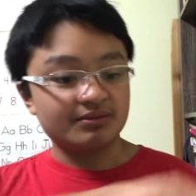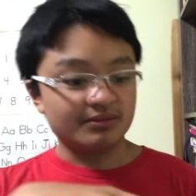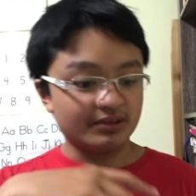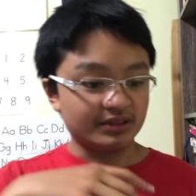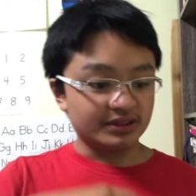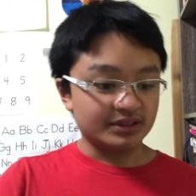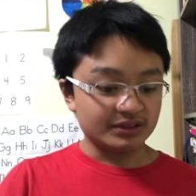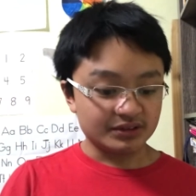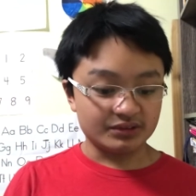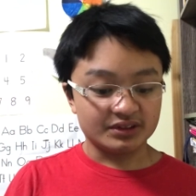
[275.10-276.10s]
works
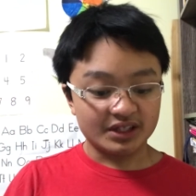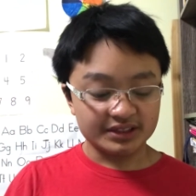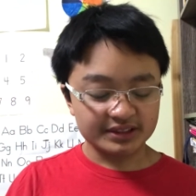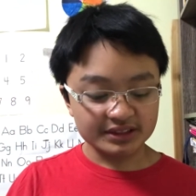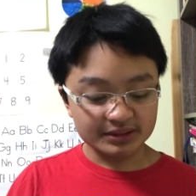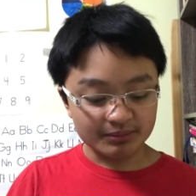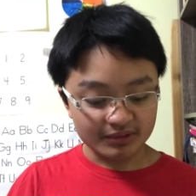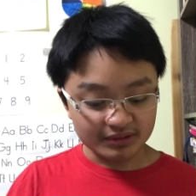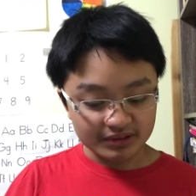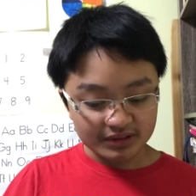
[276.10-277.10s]
so it doesn't
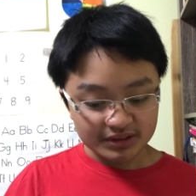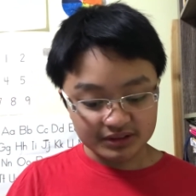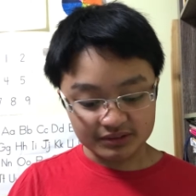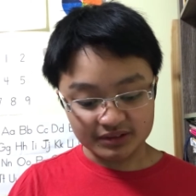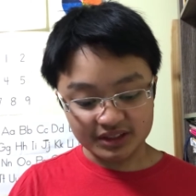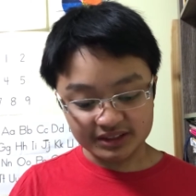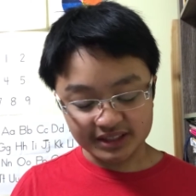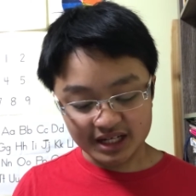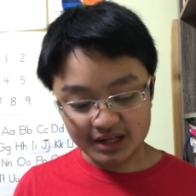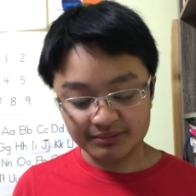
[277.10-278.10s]
smoke so it
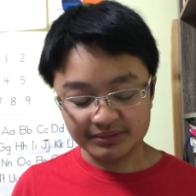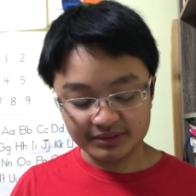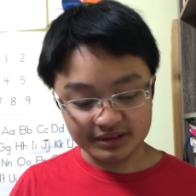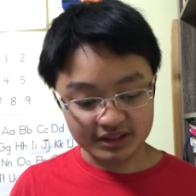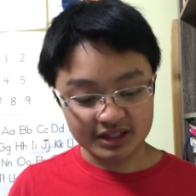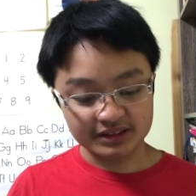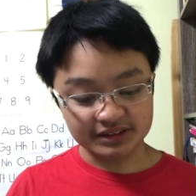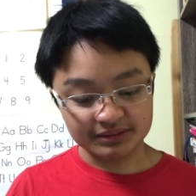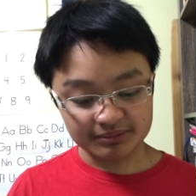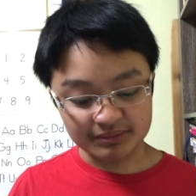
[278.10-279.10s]
doesn't happen
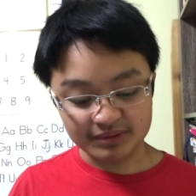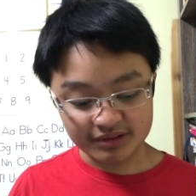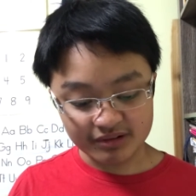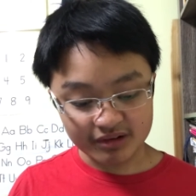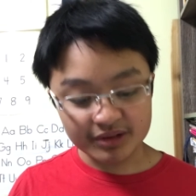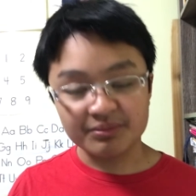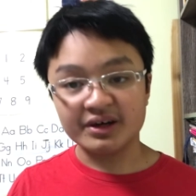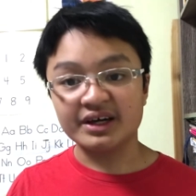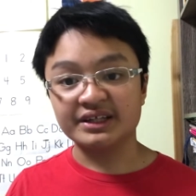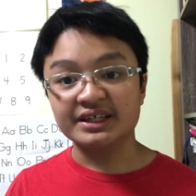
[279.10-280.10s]
as your guard
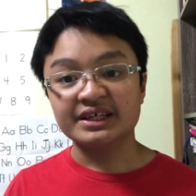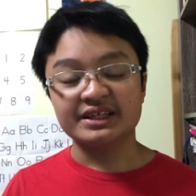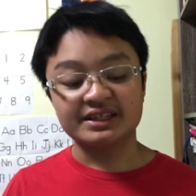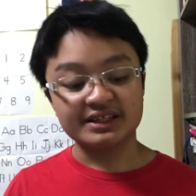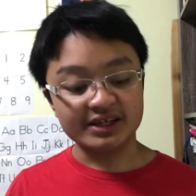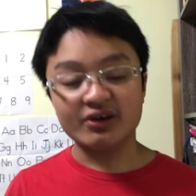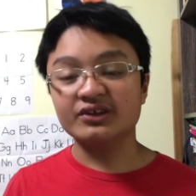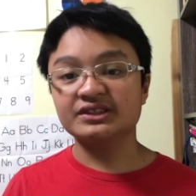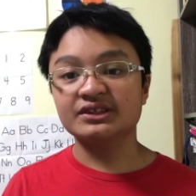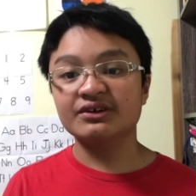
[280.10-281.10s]
but they
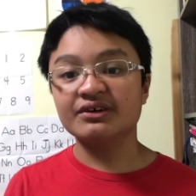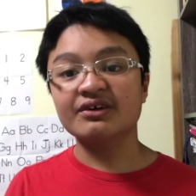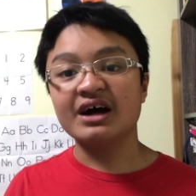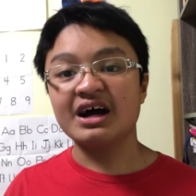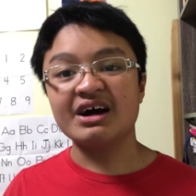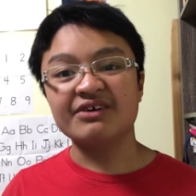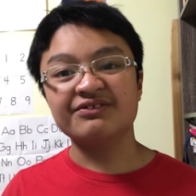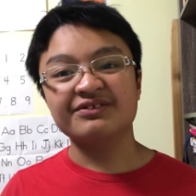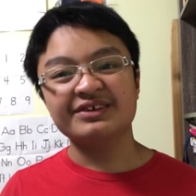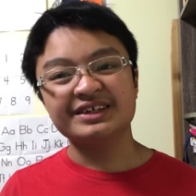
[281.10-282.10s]
also
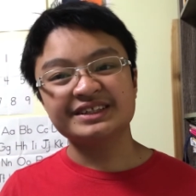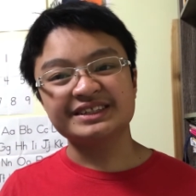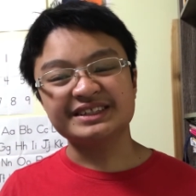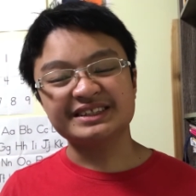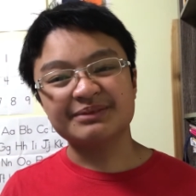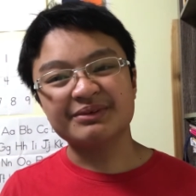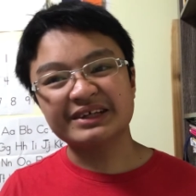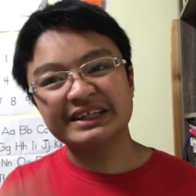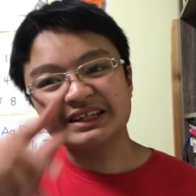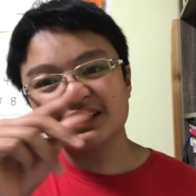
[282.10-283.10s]
have just
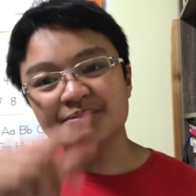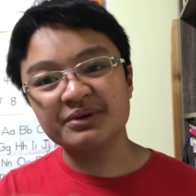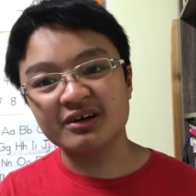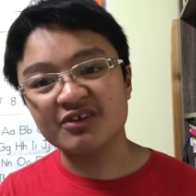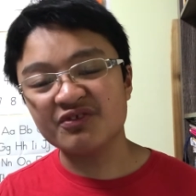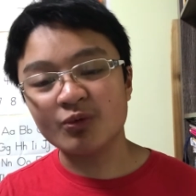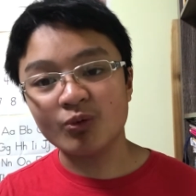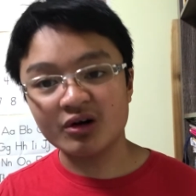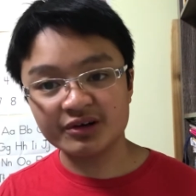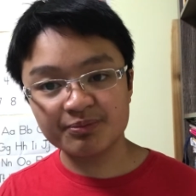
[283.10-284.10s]
about a little bit of a
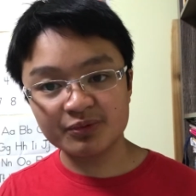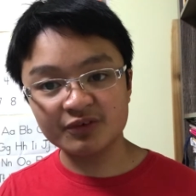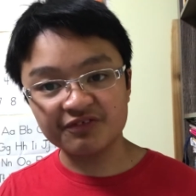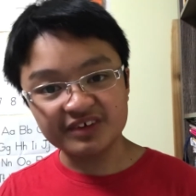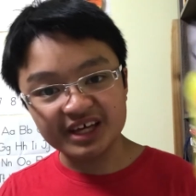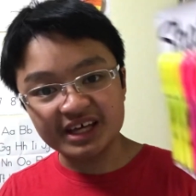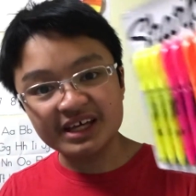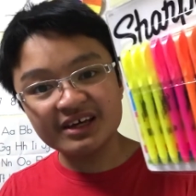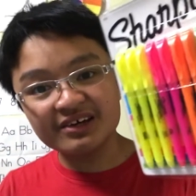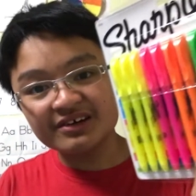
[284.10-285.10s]
waterproof
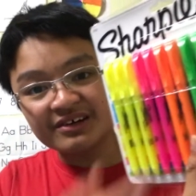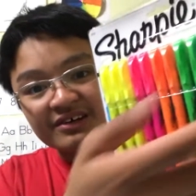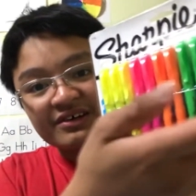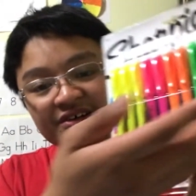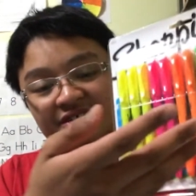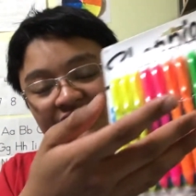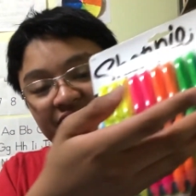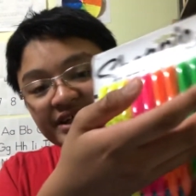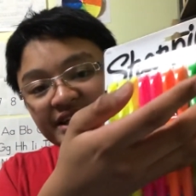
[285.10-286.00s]
ink right